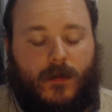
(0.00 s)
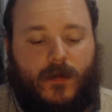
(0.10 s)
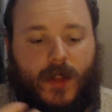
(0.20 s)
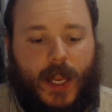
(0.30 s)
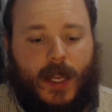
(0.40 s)

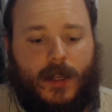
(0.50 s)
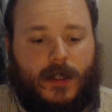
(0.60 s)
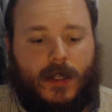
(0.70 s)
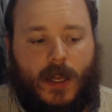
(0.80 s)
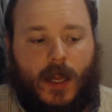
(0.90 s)

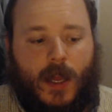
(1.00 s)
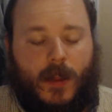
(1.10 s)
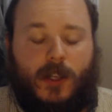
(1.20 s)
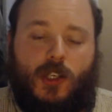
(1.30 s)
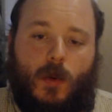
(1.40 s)
things
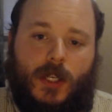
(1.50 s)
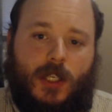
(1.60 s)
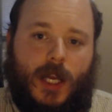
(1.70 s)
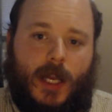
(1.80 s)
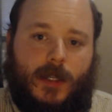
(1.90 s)
that you
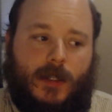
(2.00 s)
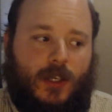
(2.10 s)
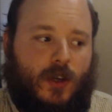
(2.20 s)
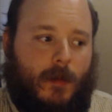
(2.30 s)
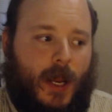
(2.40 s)
ingest
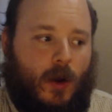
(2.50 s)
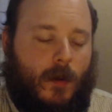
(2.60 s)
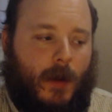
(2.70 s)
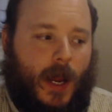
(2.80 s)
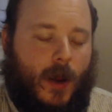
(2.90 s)
that your
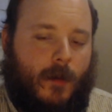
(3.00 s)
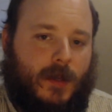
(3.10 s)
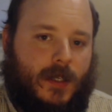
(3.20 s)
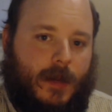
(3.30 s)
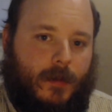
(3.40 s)
microbiome
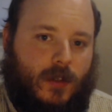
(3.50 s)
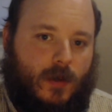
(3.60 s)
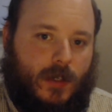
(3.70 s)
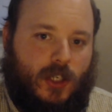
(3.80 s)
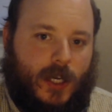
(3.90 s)
is able
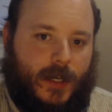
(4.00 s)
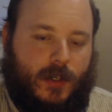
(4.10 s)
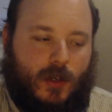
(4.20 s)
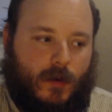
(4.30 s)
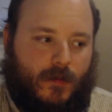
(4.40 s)
to
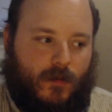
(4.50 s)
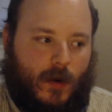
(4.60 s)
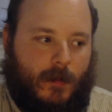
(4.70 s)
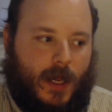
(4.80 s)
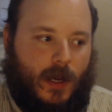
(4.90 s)
ingest or
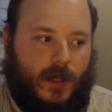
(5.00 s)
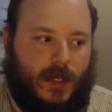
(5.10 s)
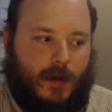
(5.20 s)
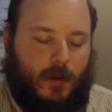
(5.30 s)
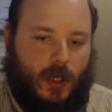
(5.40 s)
ferment and is
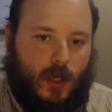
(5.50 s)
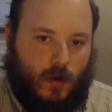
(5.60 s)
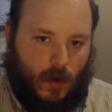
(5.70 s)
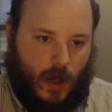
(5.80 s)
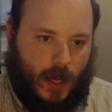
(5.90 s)
able to
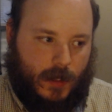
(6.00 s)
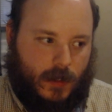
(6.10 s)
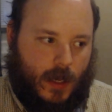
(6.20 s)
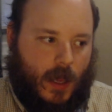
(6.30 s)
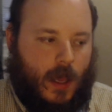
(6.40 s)

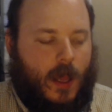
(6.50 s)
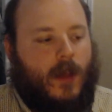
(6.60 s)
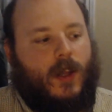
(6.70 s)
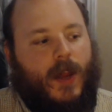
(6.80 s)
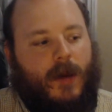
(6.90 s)
utilize.
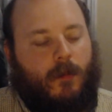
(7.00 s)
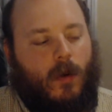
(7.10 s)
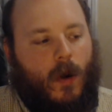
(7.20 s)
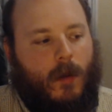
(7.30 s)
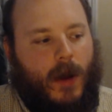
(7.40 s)
Then you have
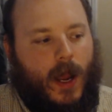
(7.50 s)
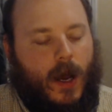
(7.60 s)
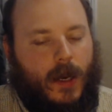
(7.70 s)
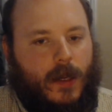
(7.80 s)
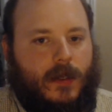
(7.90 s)

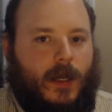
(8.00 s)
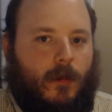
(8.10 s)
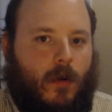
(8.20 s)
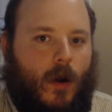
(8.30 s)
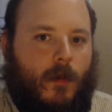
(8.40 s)
probiotics. Now,
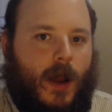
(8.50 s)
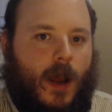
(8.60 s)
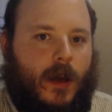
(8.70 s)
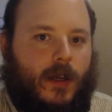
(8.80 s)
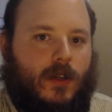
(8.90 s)

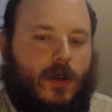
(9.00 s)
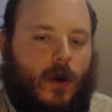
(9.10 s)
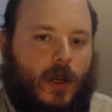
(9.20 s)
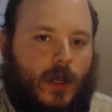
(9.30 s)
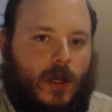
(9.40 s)
probiotics
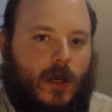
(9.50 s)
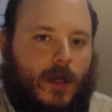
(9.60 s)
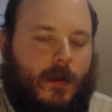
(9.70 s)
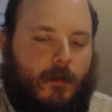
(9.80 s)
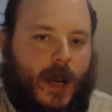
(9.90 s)
are
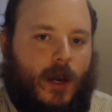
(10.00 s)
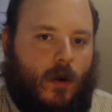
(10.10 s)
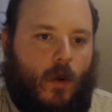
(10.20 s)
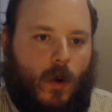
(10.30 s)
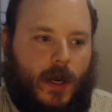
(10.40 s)
good
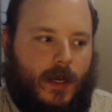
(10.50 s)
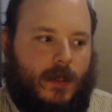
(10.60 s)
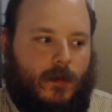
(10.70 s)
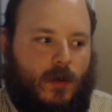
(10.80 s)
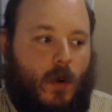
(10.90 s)

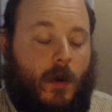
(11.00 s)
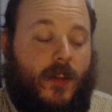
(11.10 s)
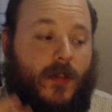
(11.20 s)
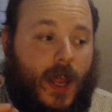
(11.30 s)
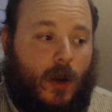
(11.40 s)
microorganisms, or what we
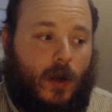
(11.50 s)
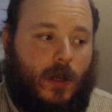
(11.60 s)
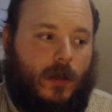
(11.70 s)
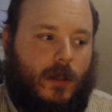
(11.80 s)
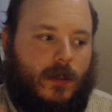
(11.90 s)
think are
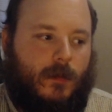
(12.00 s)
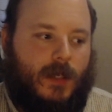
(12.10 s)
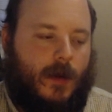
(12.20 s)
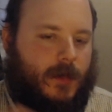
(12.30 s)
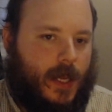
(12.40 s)
good.
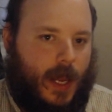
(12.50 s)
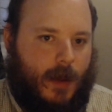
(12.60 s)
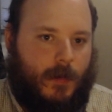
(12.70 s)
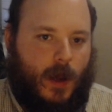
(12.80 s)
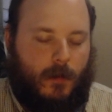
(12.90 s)
Sometimes they
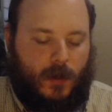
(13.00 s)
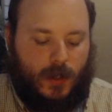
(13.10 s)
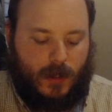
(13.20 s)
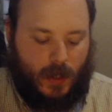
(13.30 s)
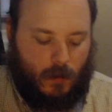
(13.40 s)
can be
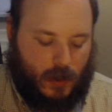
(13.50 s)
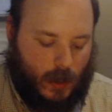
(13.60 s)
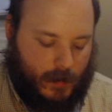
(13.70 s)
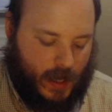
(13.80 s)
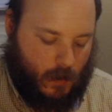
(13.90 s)
opportunistic. We'll
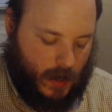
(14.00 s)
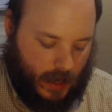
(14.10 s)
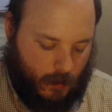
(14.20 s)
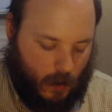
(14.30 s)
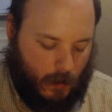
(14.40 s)
talk about that when we
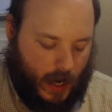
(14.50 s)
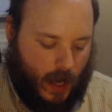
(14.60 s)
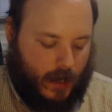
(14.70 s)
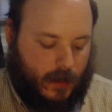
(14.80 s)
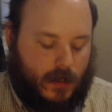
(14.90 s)
get to
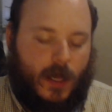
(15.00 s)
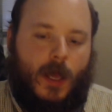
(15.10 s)
probiotics.